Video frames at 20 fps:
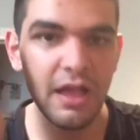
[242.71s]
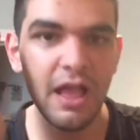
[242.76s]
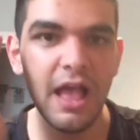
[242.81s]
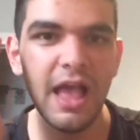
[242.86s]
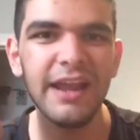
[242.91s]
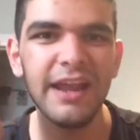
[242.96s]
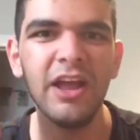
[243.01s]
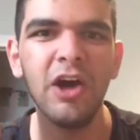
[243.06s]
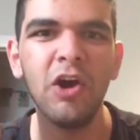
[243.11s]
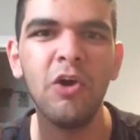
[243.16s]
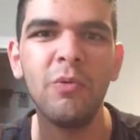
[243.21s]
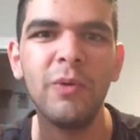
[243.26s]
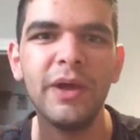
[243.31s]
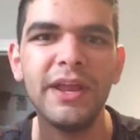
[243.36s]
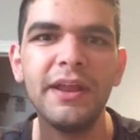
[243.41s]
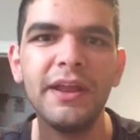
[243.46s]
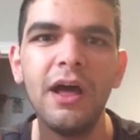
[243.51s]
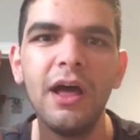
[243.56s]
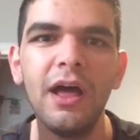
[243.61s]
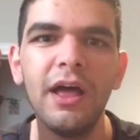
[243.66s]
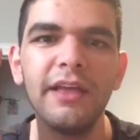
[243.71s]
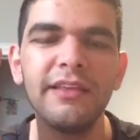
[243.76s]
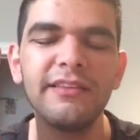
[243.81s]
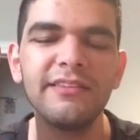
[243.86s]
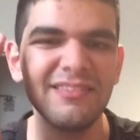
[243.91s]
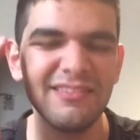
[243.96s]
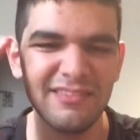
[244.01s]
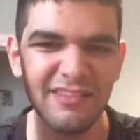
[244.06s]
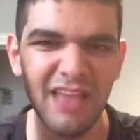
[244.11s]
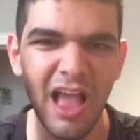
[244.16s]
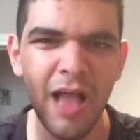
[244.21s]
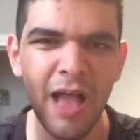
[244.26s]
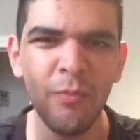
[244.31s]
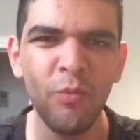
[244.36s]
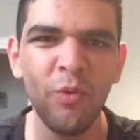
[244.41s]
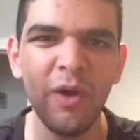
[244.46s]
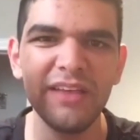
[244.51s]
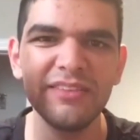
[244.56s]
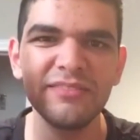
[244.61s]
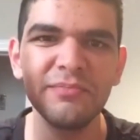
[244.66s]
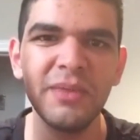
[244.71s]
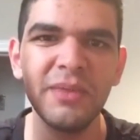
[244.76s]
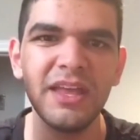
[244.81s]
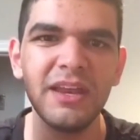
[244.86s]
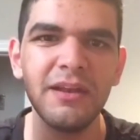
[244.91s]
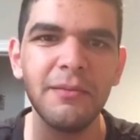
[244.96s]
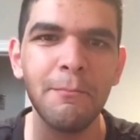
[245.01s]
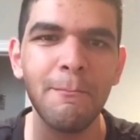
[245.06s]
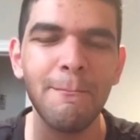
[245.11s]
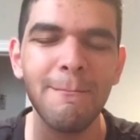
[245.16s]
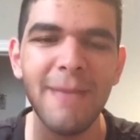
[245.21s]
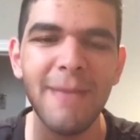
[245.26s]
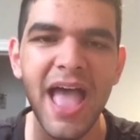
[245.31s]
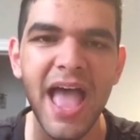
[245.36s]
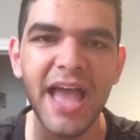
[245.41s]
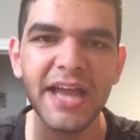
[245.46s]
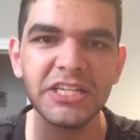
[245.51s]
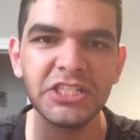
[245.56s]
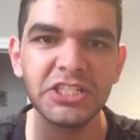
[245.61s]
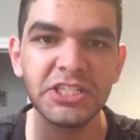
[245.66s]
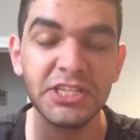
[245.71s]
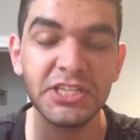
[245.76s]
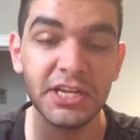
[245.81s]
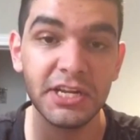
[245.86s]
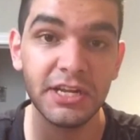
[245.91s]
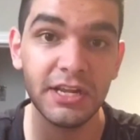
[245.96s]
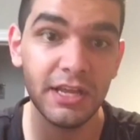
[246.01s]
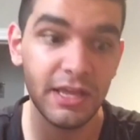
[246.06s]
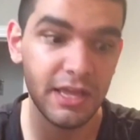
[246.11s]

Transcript: I know when Tom Westman matched